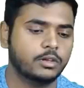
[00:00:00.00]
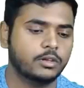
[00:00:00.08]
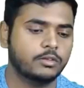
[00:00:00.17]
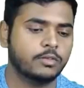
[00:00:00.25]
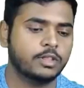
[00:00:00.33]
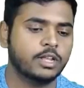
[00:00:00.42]

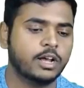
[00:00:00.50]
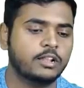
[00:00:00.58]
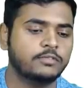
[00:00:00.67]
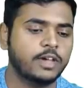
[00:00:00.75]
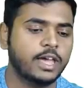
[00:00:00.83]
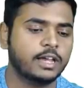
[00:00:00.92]
when the
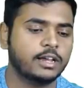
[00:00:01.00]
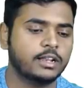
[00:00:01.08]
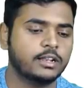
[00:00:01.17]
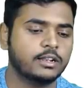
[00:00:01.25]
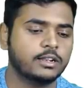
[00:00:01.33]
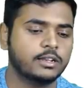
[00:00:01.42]
alpha angle
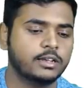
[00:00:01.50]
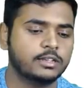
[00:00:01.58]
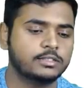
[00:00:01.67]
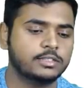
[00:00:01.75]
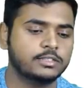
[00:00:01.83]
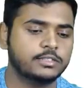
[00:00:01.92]
is
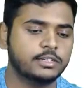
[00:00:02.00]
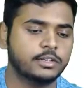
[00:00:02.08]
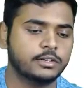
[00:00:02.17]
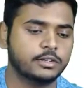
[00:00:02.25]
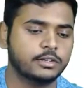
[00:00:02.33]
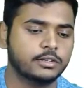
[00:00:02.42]
60 degree.